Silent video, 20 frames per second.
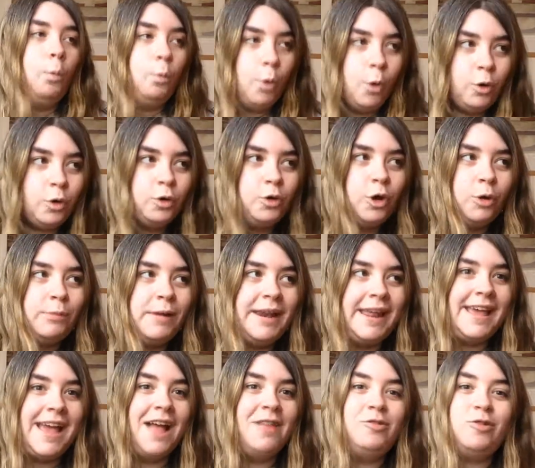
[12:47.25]
walk
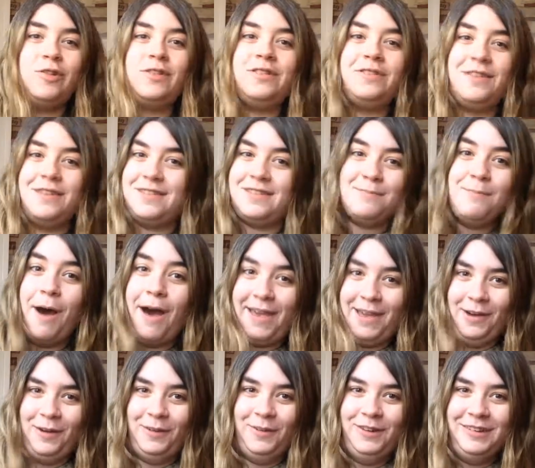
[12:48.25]
normally, and just
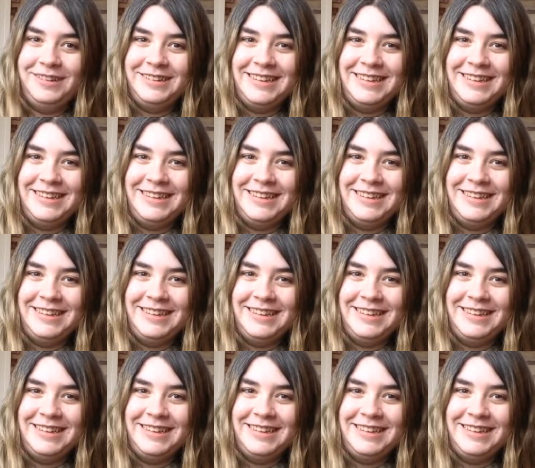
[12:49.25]
smile.